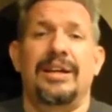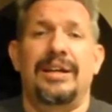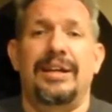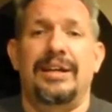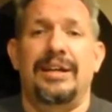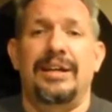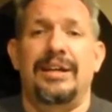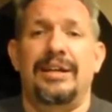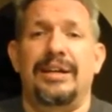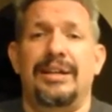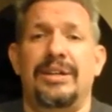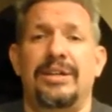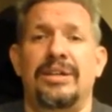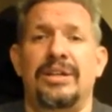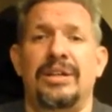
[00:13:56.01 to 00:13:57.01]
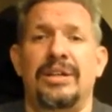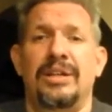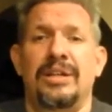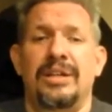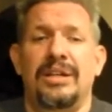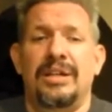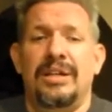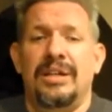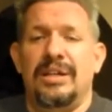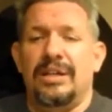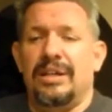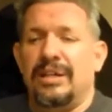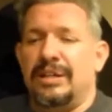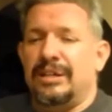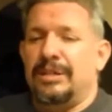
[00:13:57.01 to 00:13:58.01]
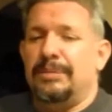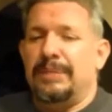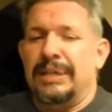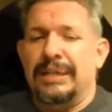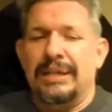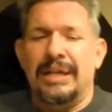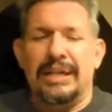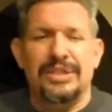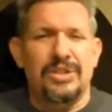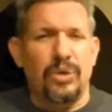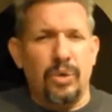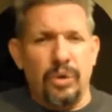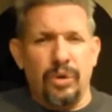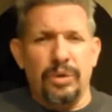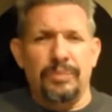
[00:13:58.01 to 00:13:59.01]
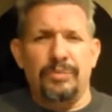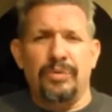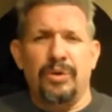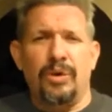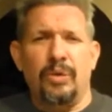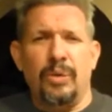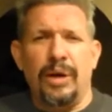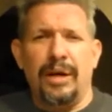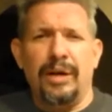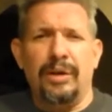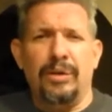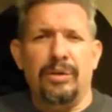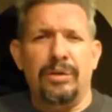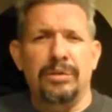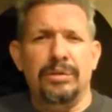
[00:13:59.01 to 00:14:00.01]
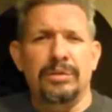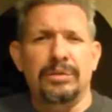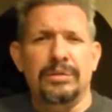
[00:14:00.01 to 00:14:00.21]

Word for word: And um, I got to hold him for a while